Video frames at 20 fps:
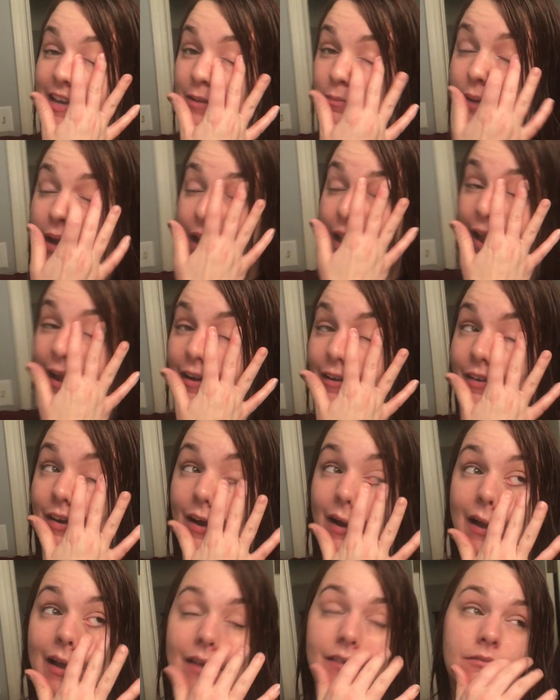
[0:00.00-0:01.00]
get my hair
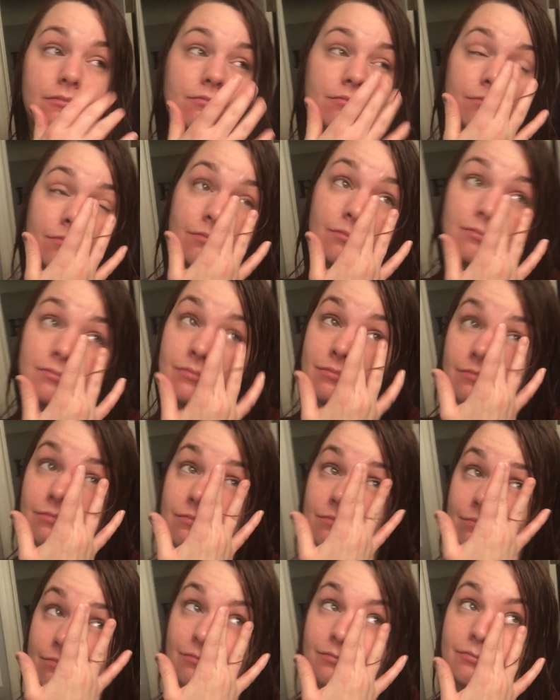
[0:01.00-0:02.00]
cut
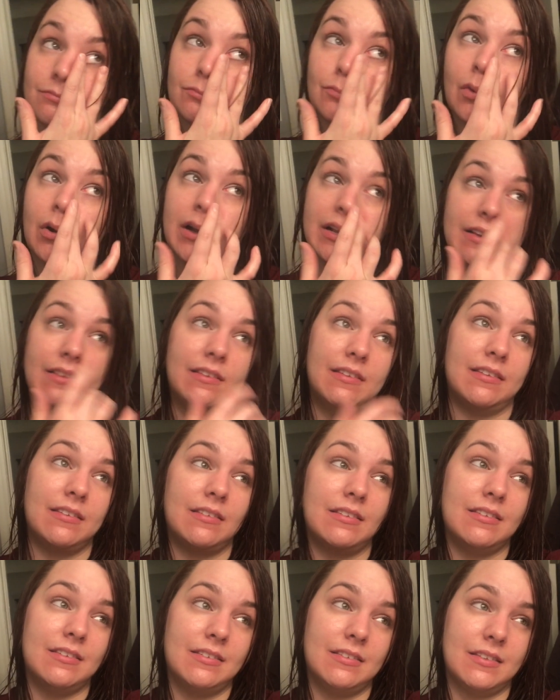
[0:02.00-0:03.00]

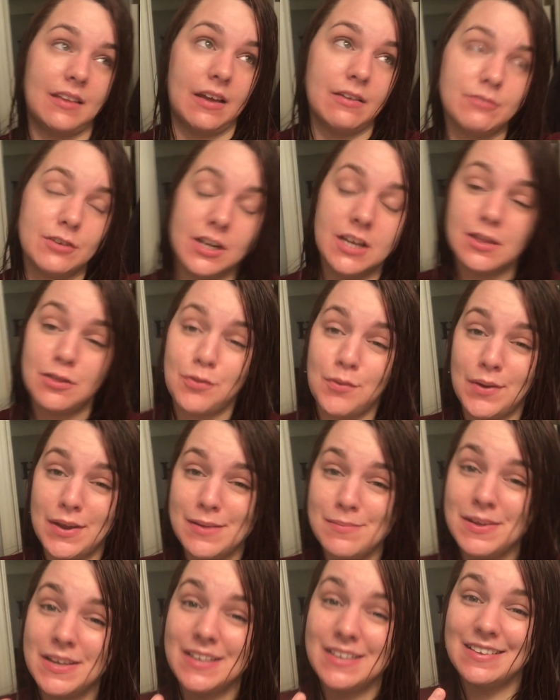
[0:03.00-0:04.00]
once every
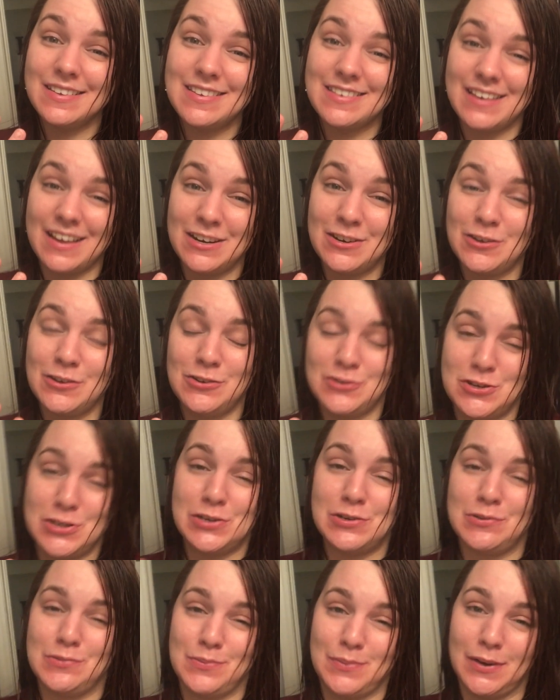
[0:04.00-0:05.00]
3 months. I know you should
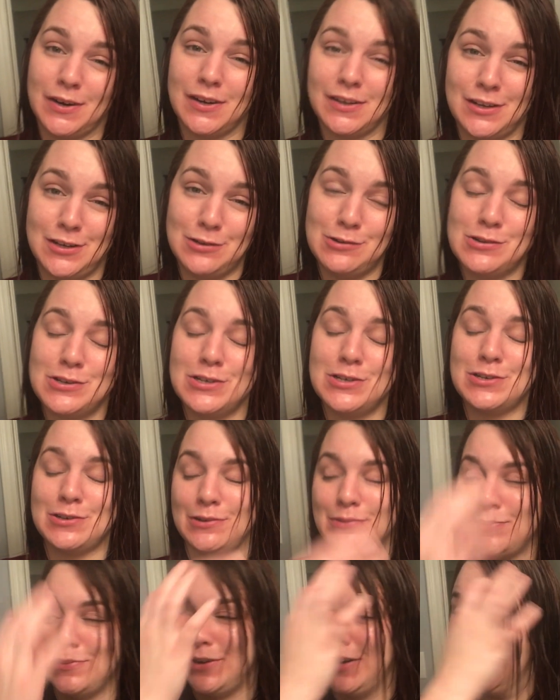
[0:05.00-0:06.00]
do it more. You should do
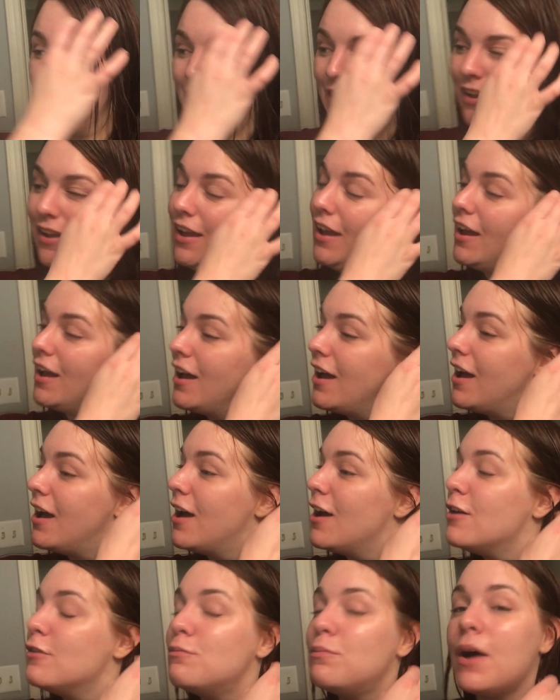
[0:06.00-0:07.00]
it more.
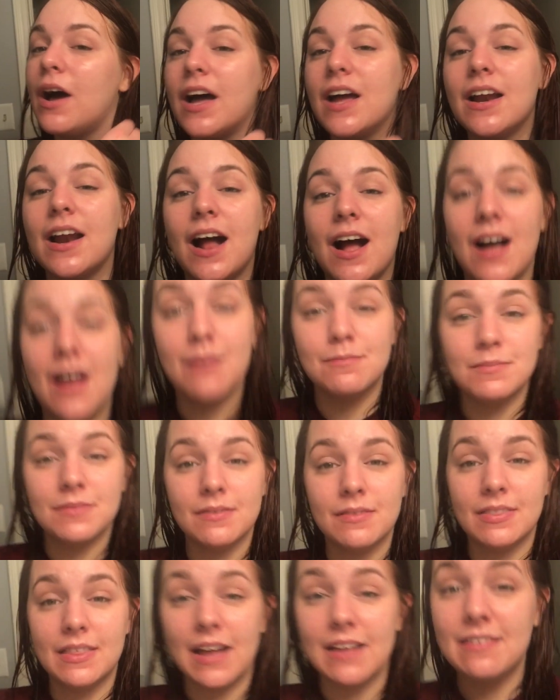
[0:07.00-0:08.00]
But
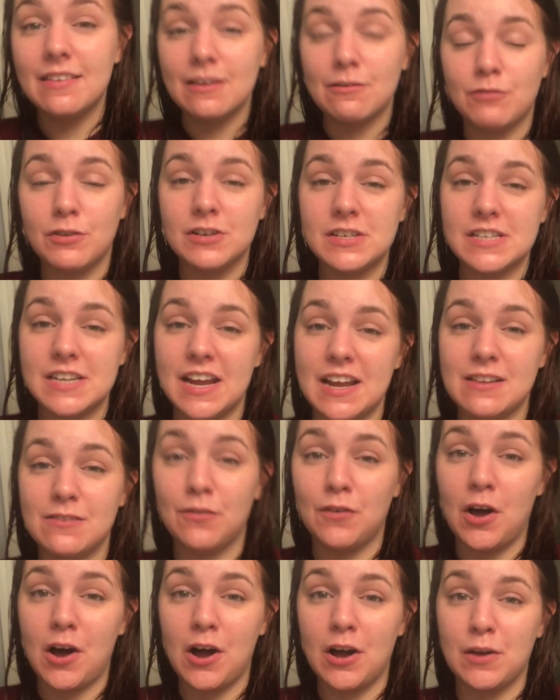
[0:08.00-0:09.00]
that's it for today's
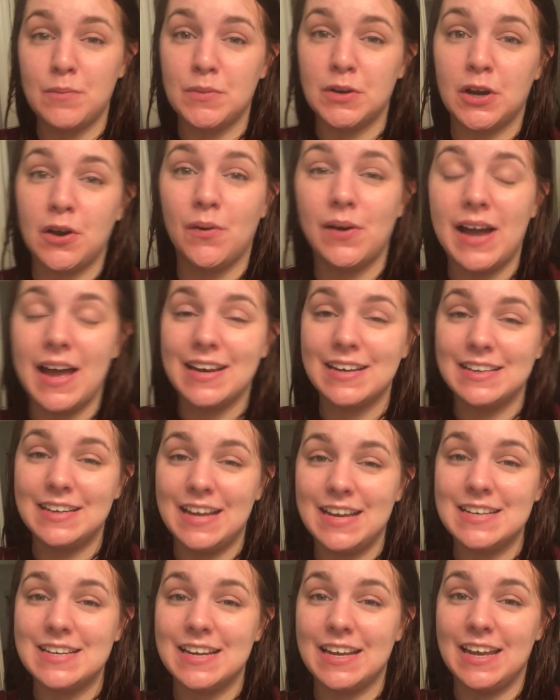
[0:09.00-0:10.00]
vlog. I'm gonna go ahead and
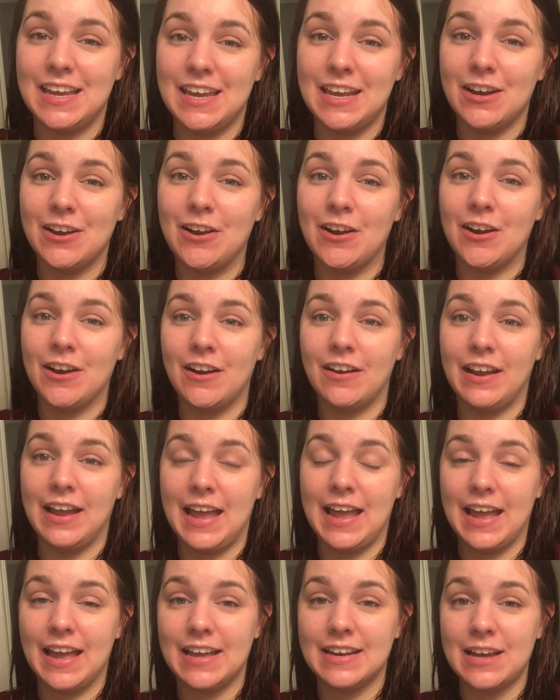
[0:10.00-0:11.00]
end it here.
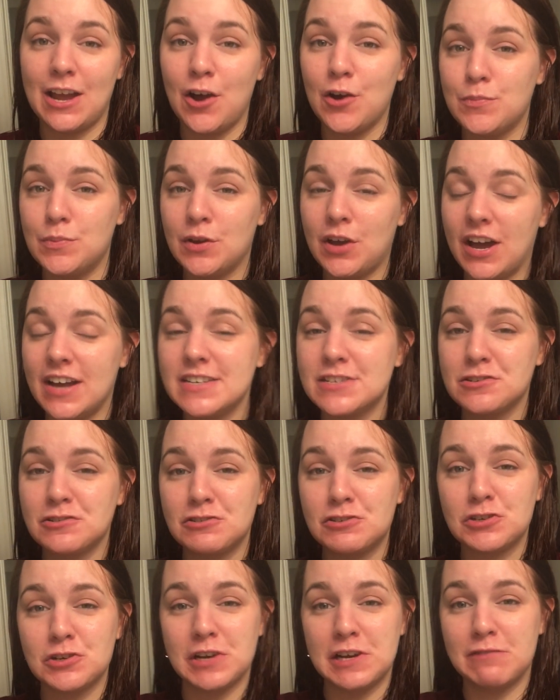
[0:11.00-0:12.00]
And I hope you guys are
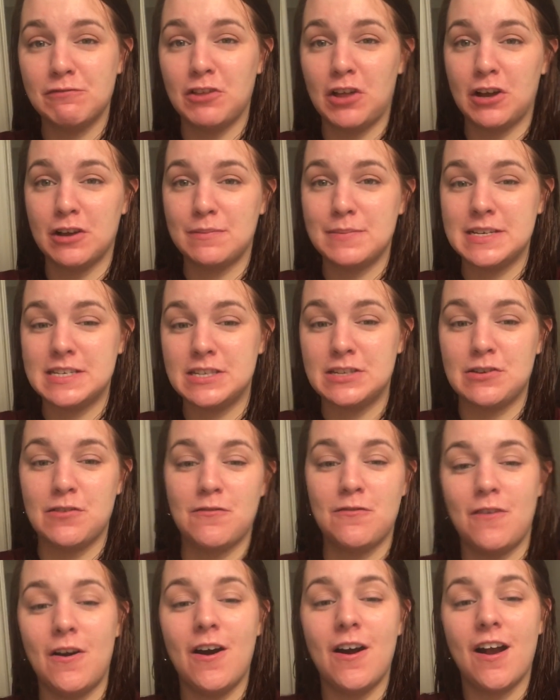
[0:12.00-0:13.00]
enjoying Vlogmas so
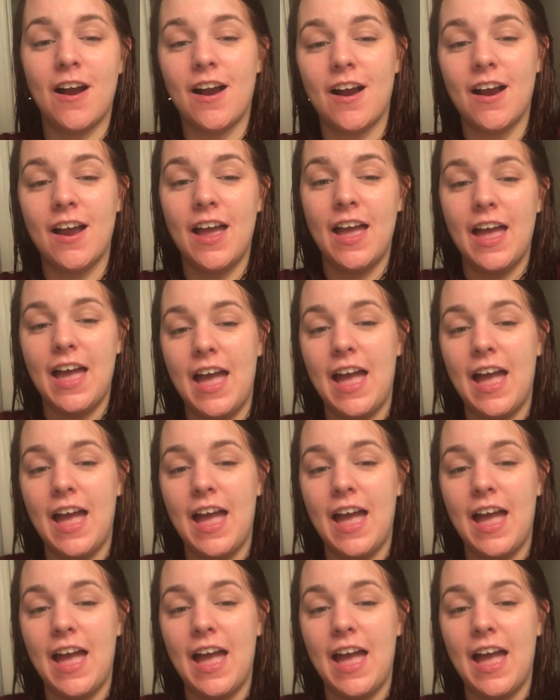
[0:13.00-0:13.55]
far.